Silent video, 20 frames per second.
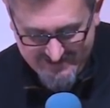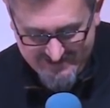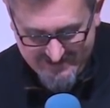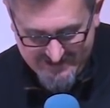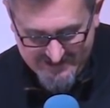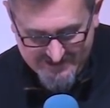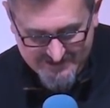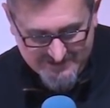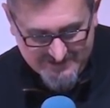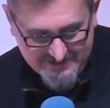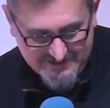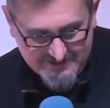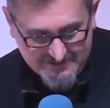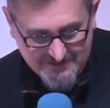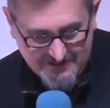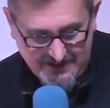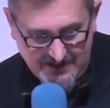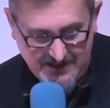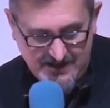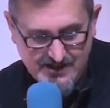And uh,
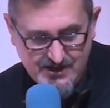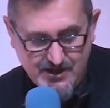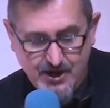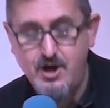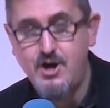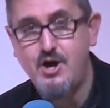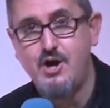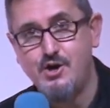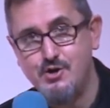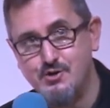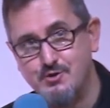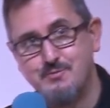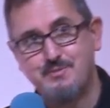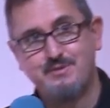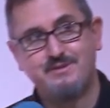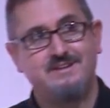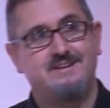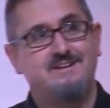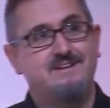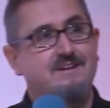I hope
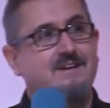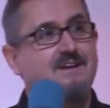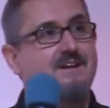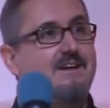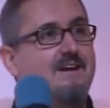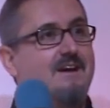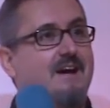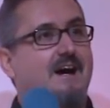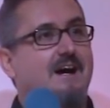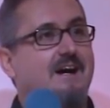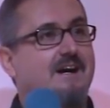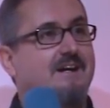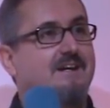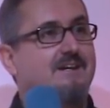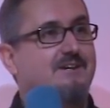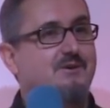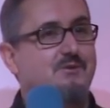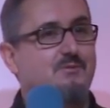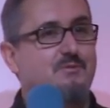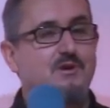
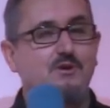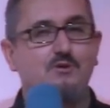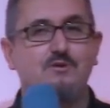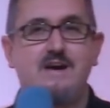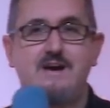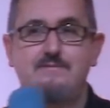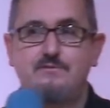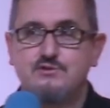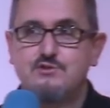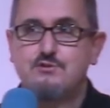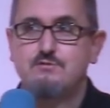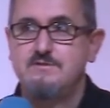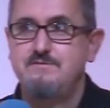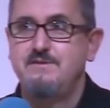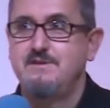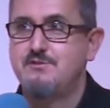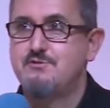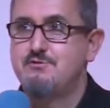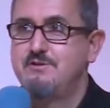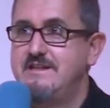uh, we all have a
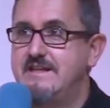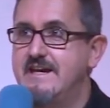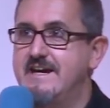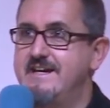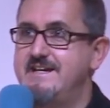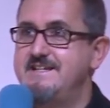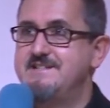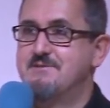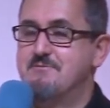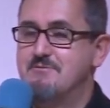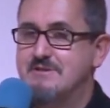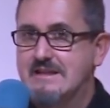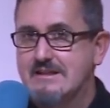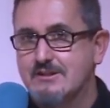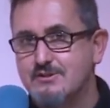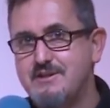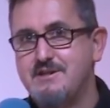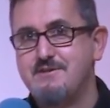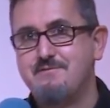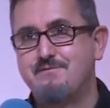terrific three days. I'm really
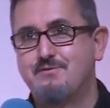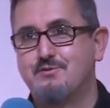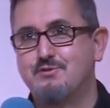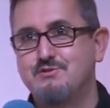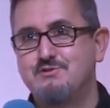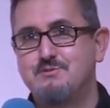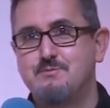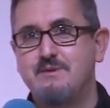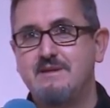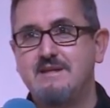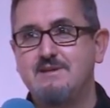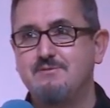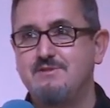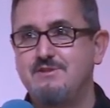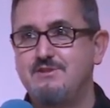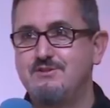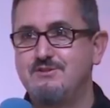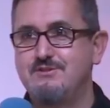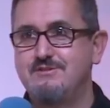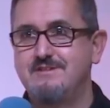looking forward to being with
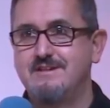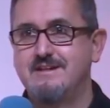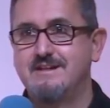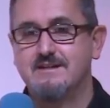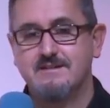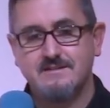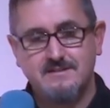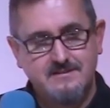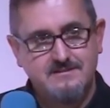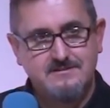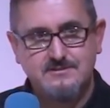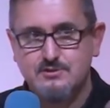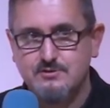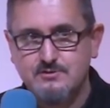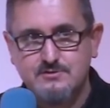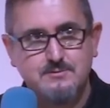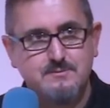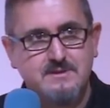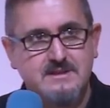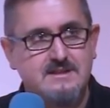you. Uh,
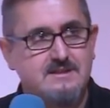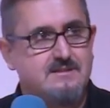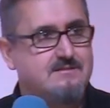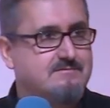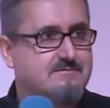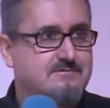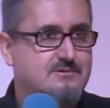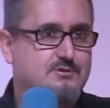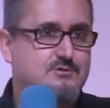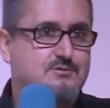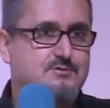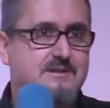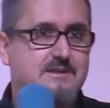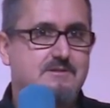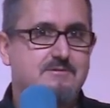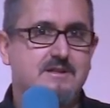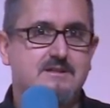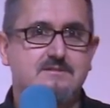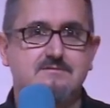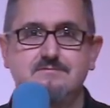talk to me, talk to
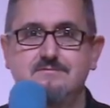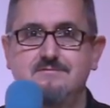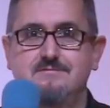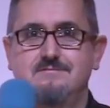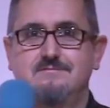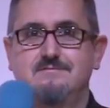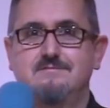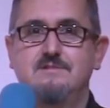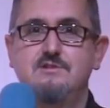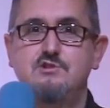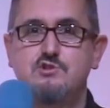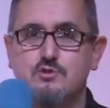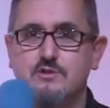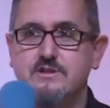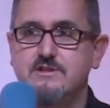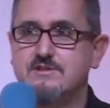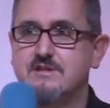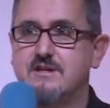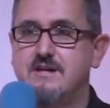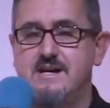anyone. Enjoy
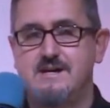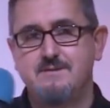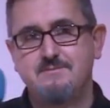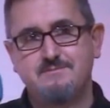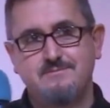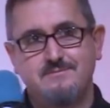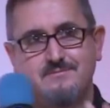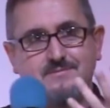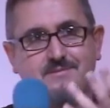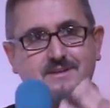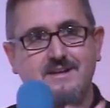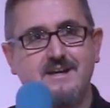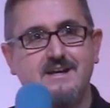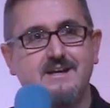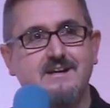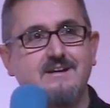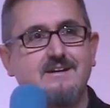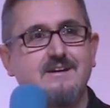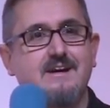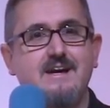your time,
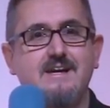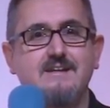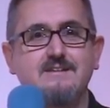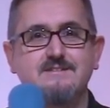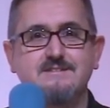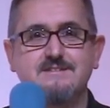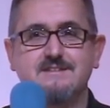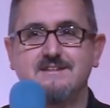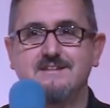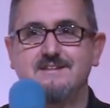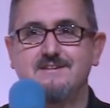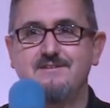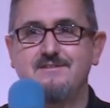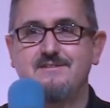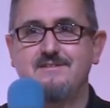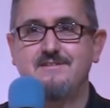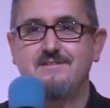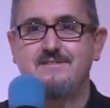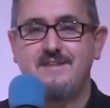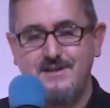uh, and uh,
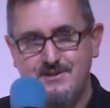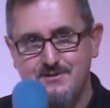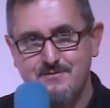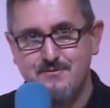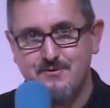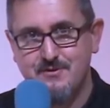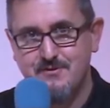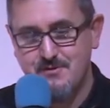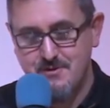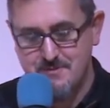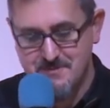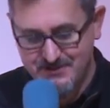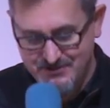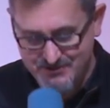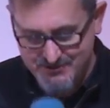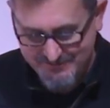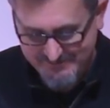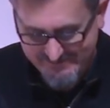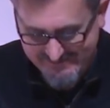thank you very, very much.